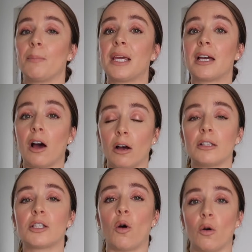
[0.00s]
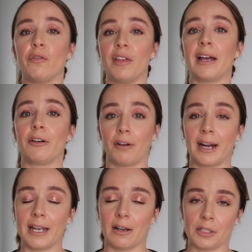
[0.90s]
because of their
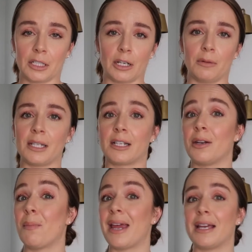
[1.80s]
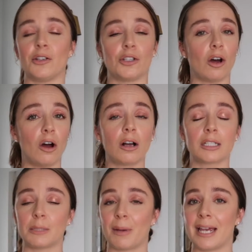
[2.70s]
grey undertones. It's going to make a dark
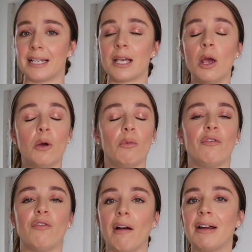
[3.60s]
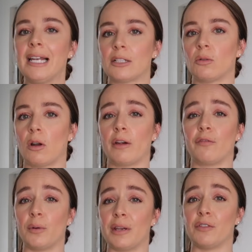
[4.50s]
space with very little light
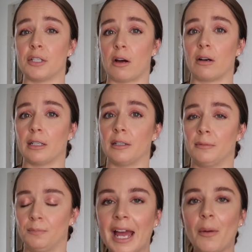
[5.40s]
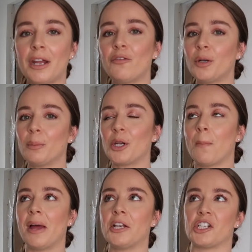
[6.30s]
feel even darker. Now another one I'm going
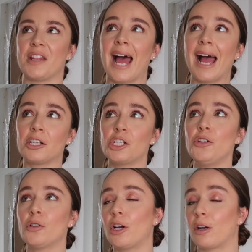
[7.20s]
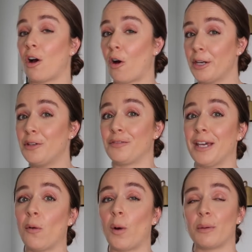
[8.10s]
to mention that actually you can kind of
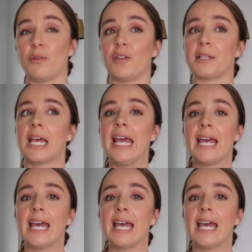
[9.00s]
get away with this